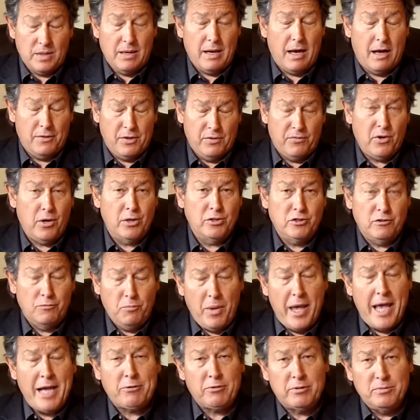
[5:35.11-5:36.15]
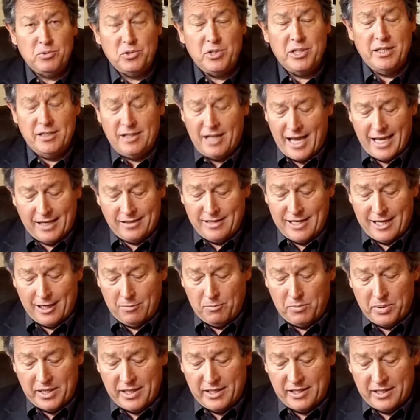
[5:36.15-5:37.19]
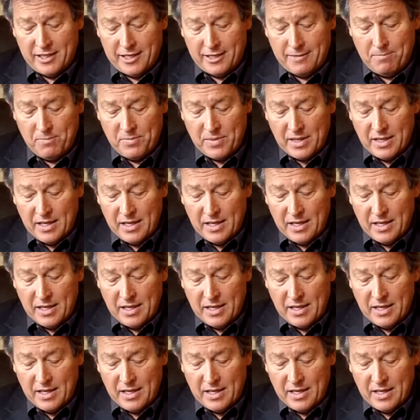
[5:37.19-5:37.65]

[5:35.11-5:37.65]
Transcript: on the verge of bankruptcy and hadn't had a big hit